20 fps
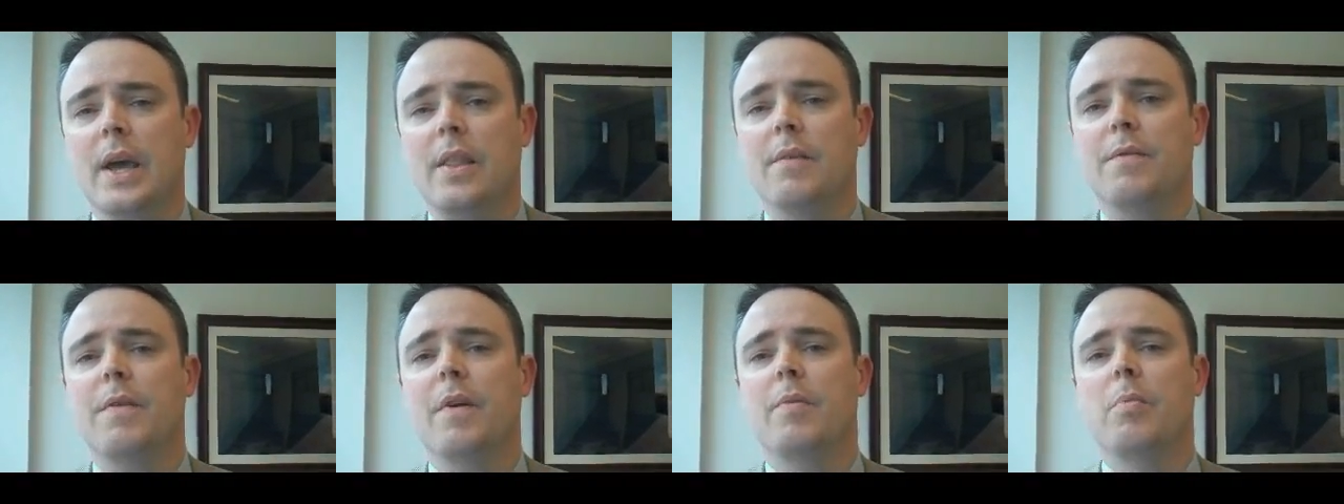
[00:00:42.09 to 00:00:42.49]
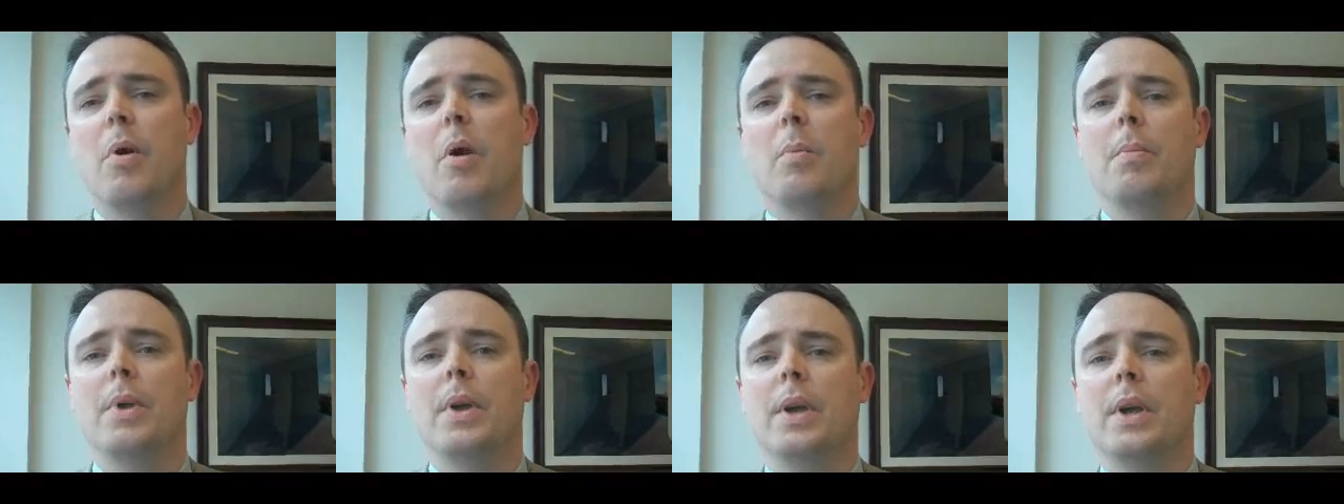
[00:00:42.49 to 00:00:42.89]
and the fifth
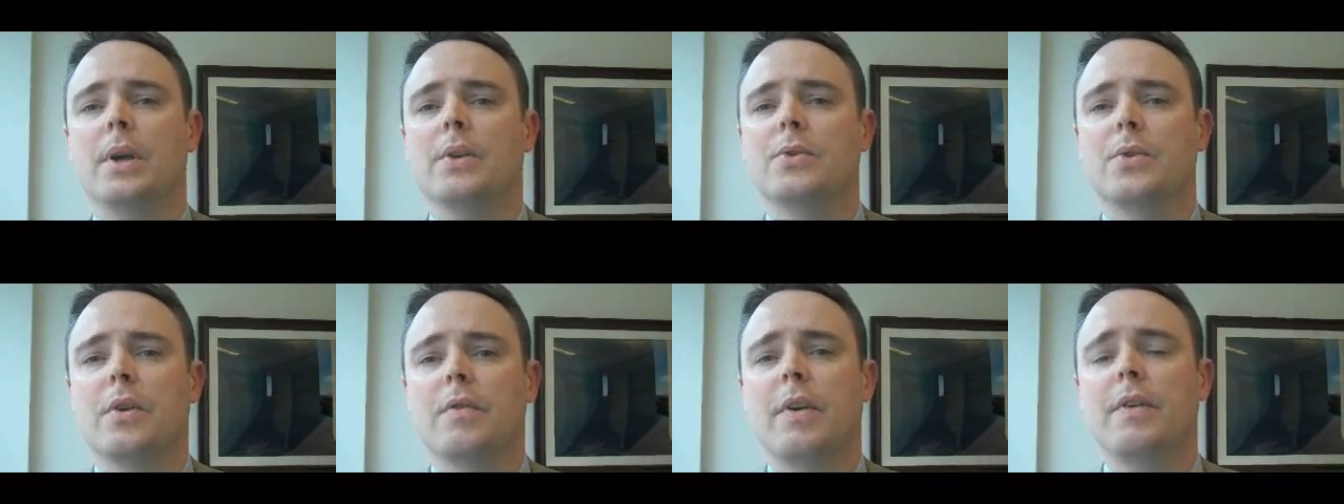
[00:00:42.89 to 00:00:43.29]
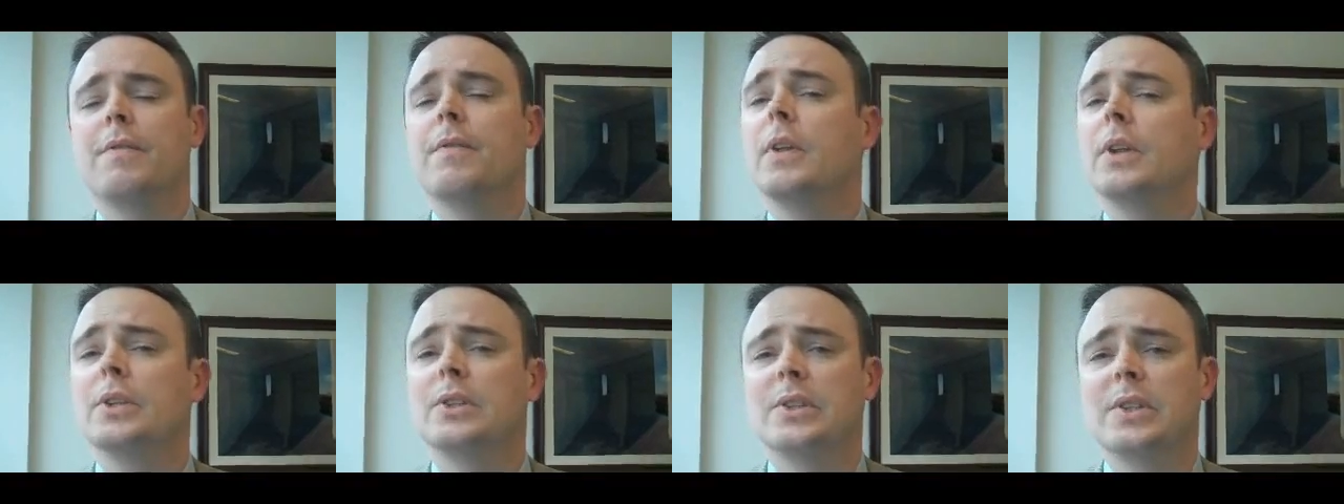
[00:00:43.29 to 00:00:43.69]
part being sort of a
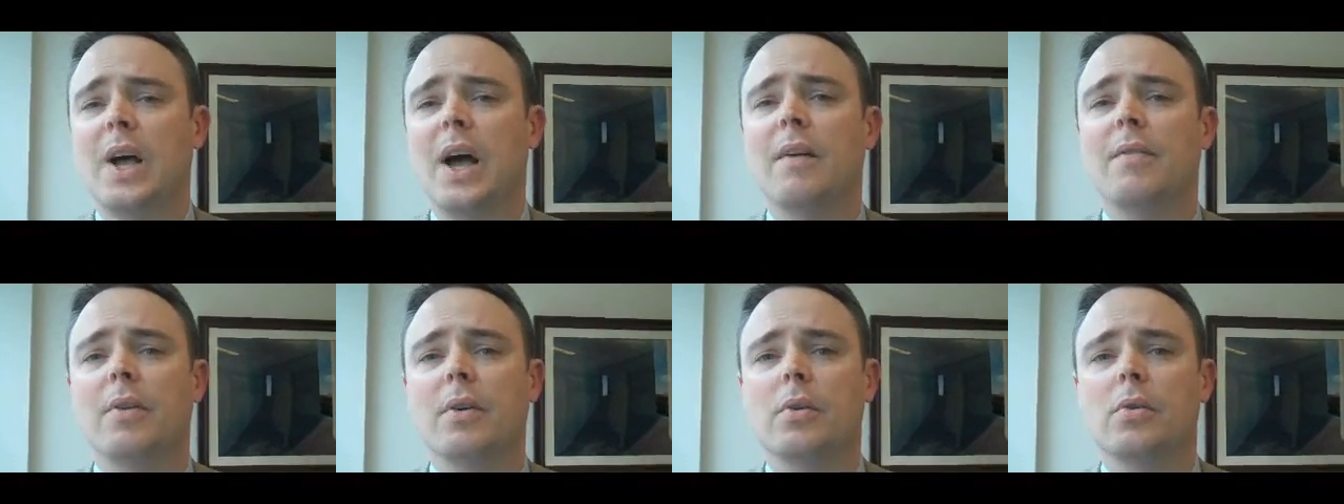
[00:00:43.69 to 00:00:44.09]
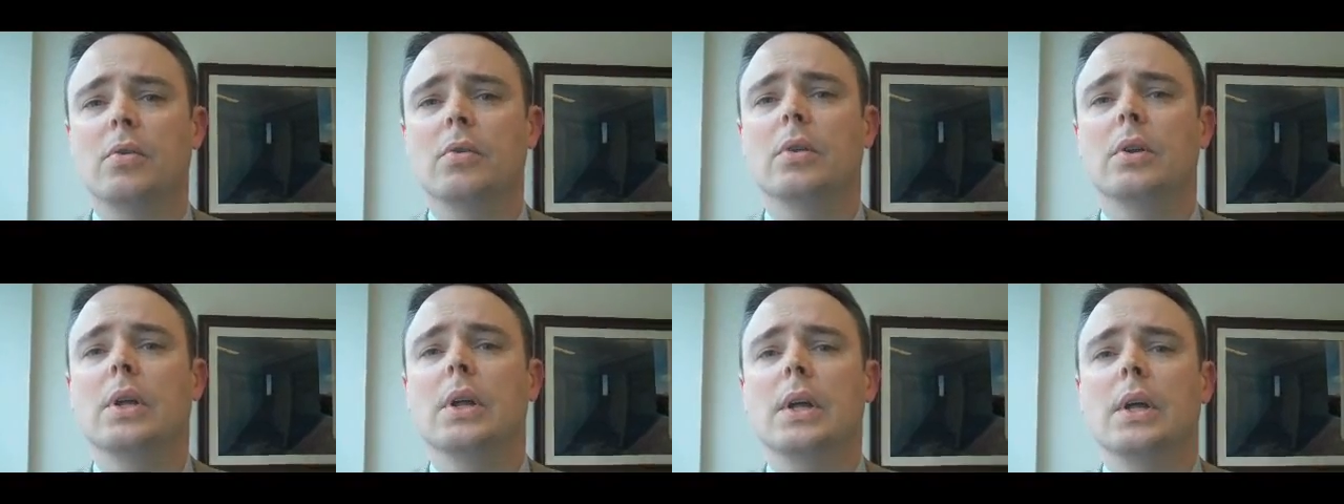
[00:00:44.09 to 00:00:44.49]

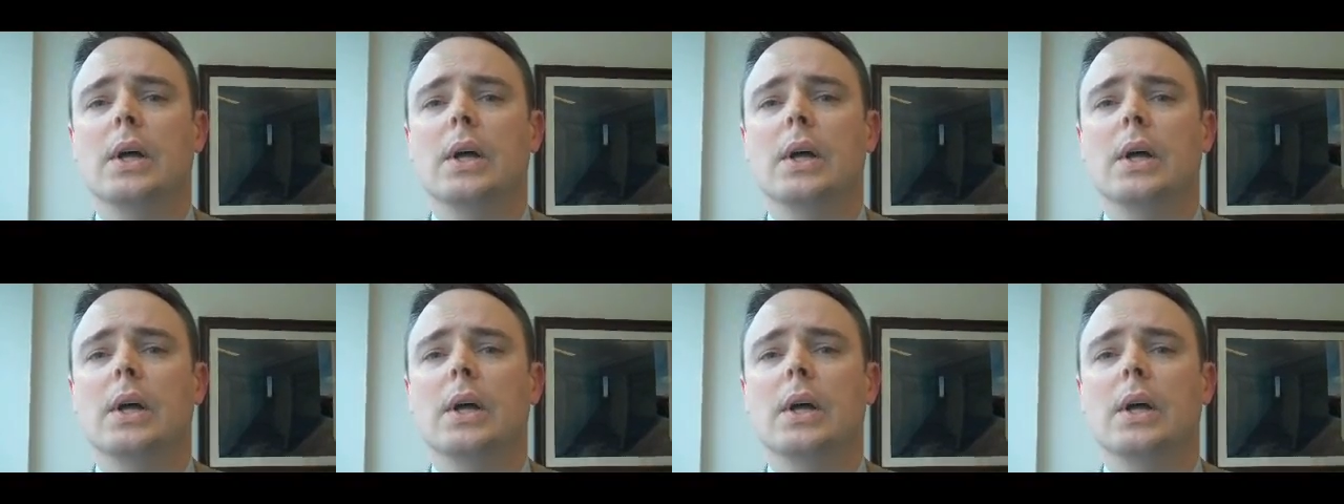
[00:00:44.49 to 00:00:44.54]
philosophical